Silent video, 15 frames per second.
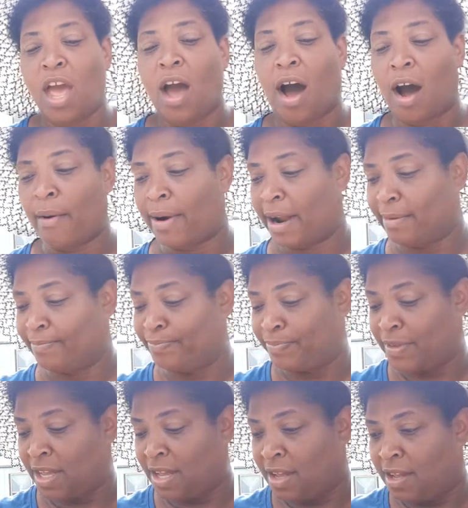Alright.
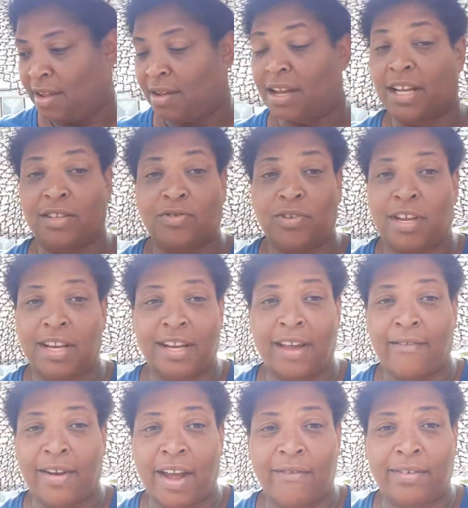Because we can
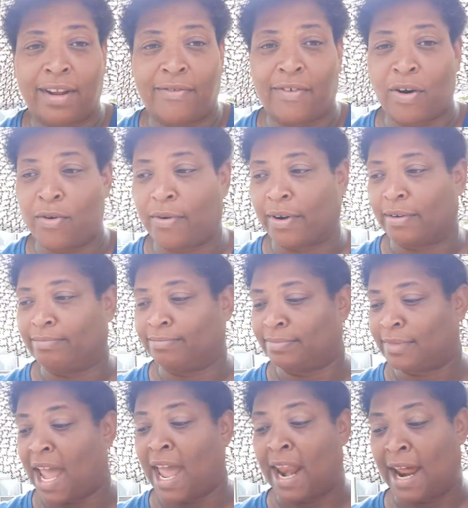never have enough okra.
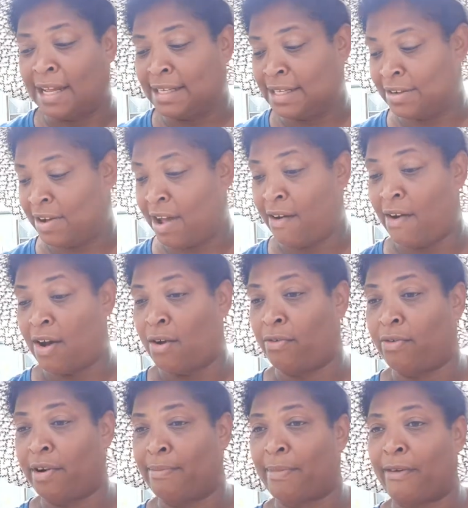And I still have
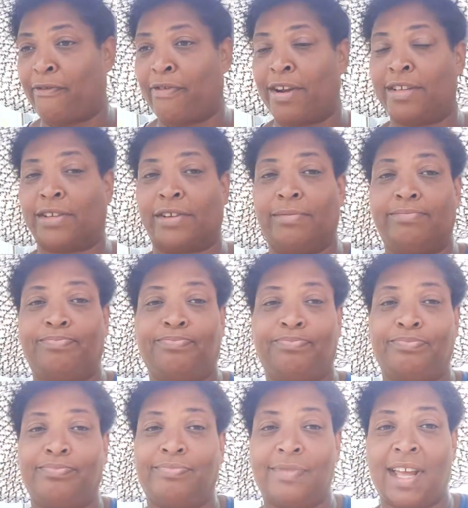okra in my freezer.
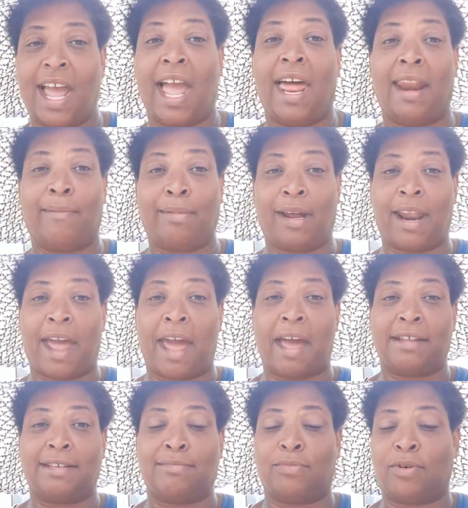And I'm going to
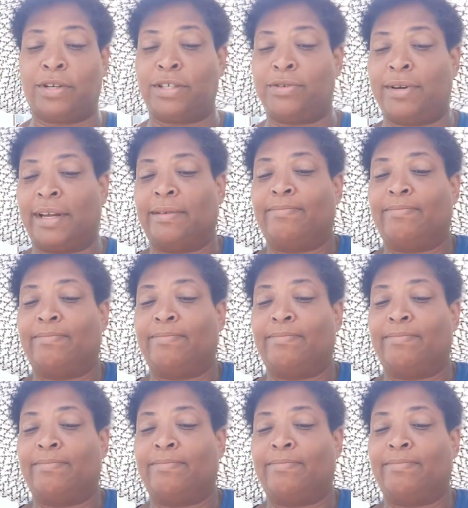add some more to it.